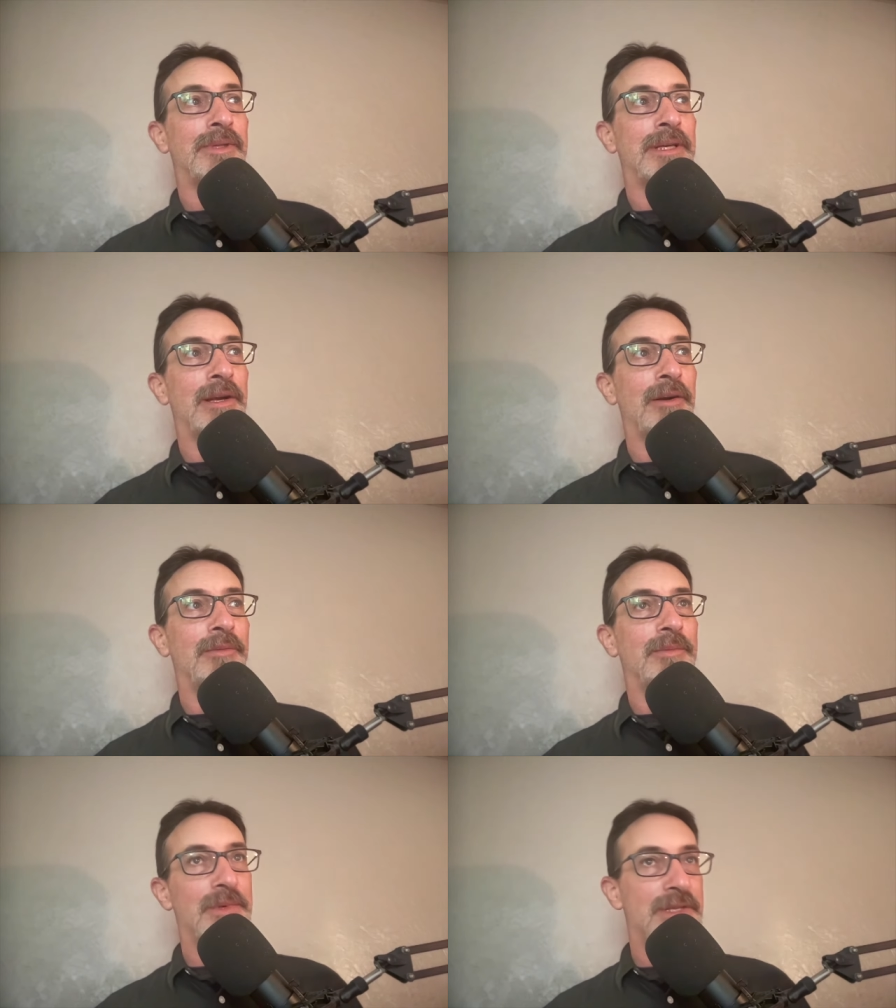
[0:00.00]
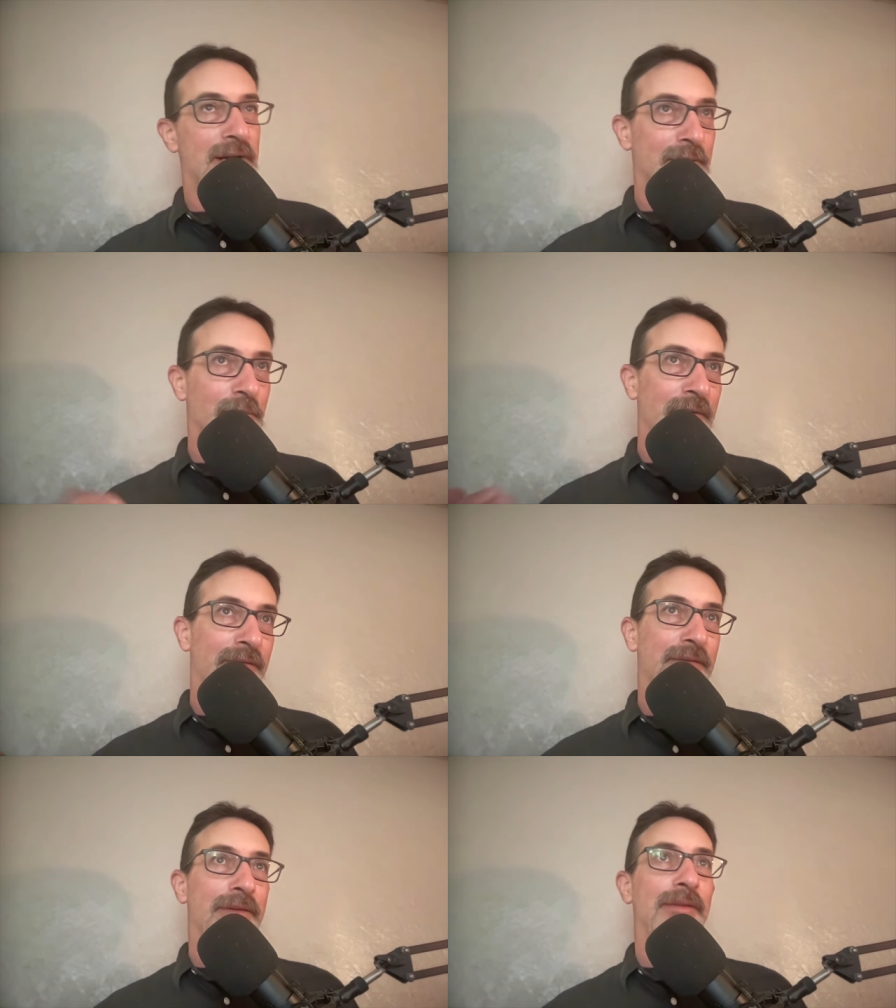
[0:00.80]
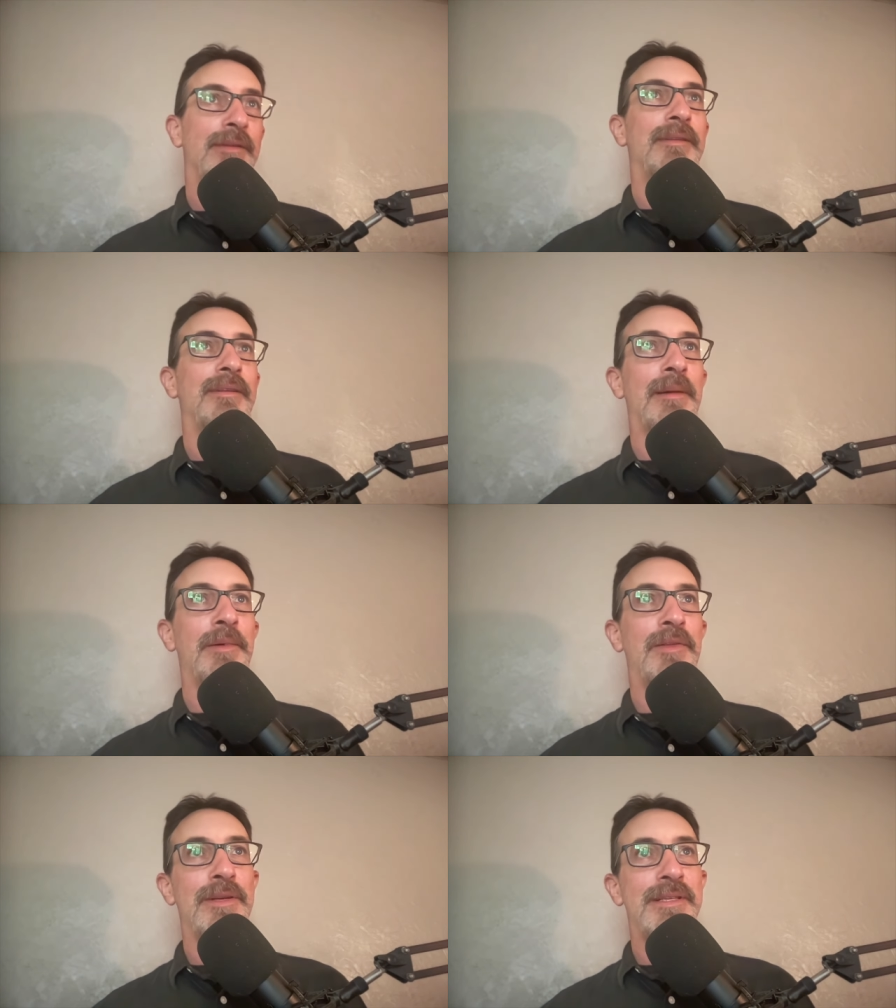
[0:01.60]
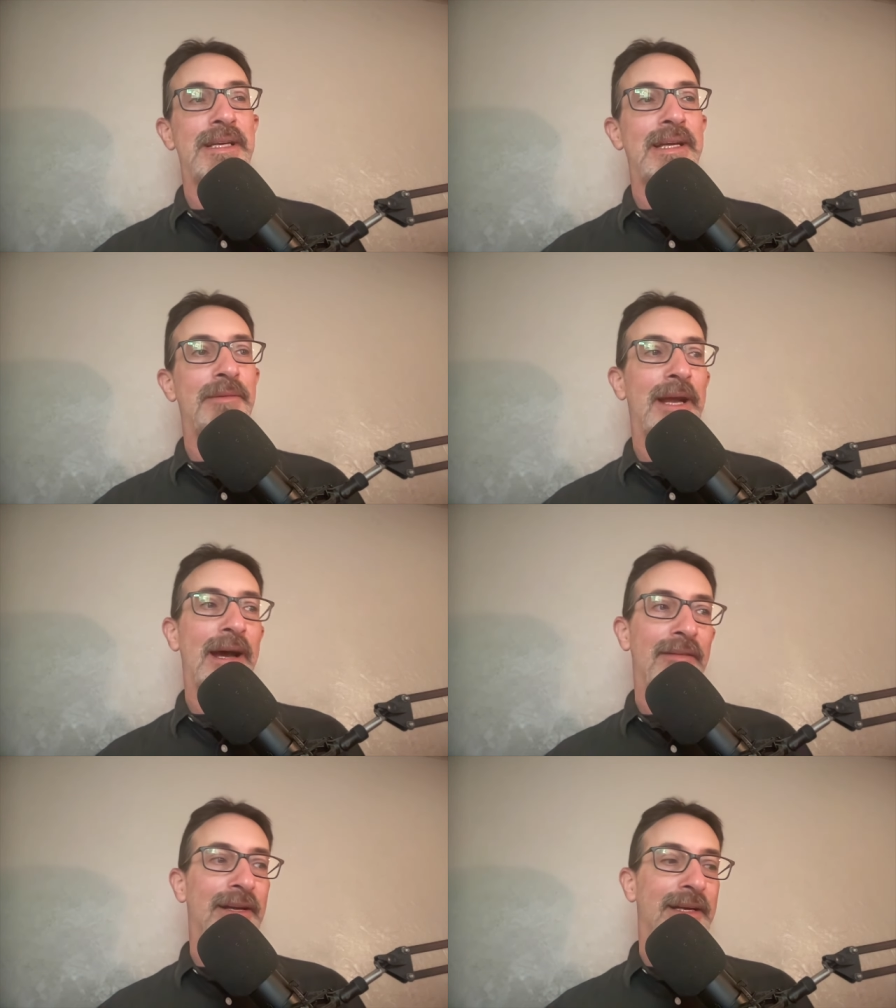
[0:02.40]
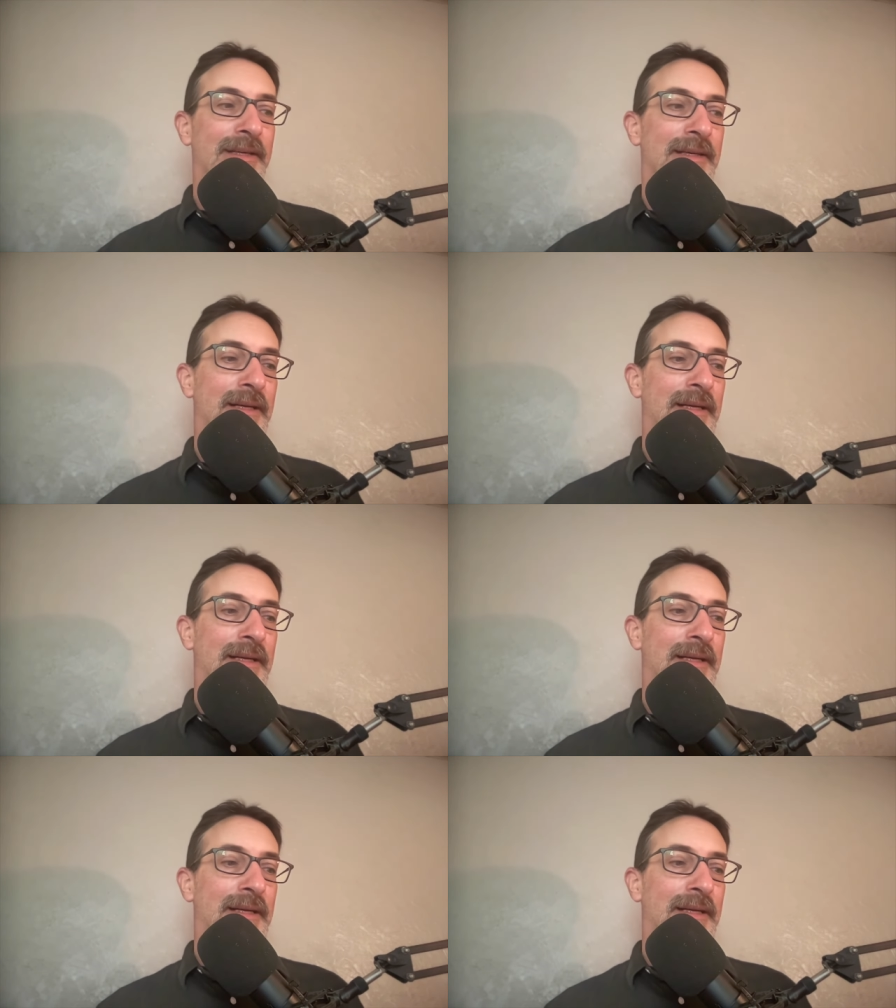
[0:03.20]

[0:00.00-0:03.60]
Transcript: you know we start with w3c we have like